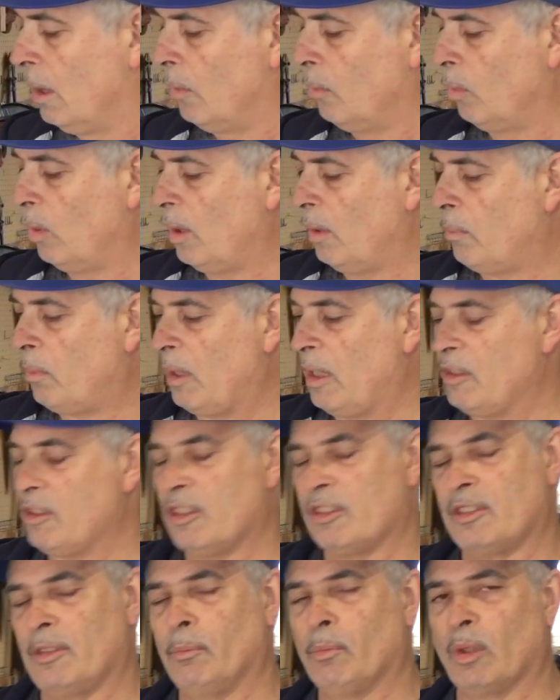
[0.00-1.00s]
One of the
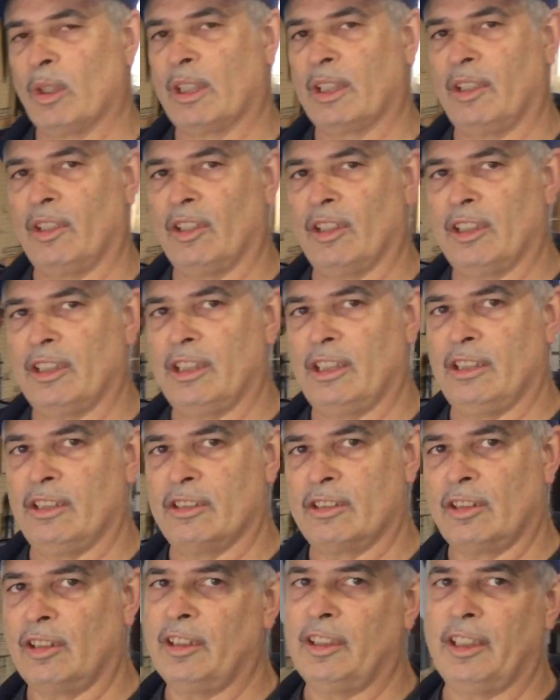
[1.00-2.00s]
projects I'm working on
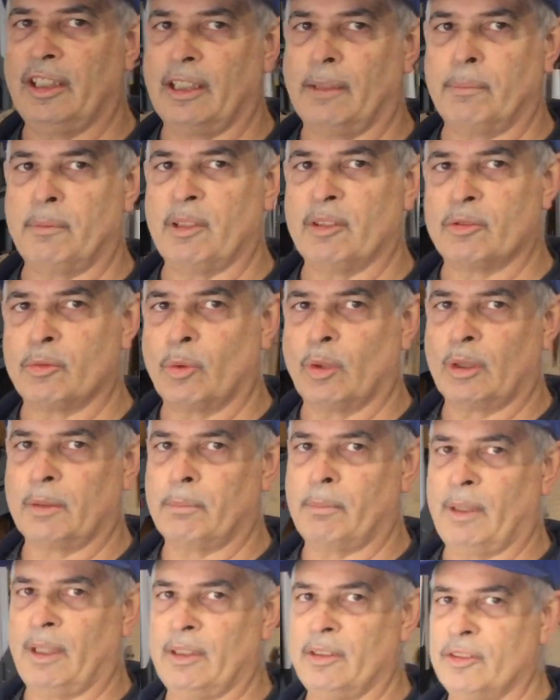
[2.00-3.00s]
is cleaning up this
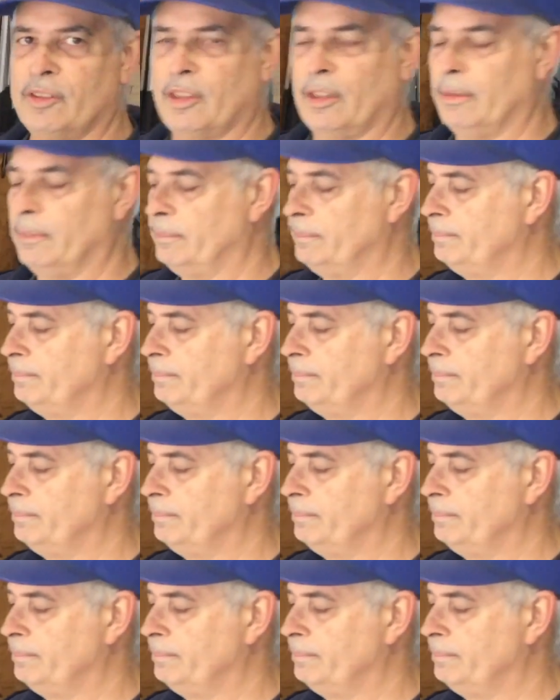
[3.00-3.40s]
workbench.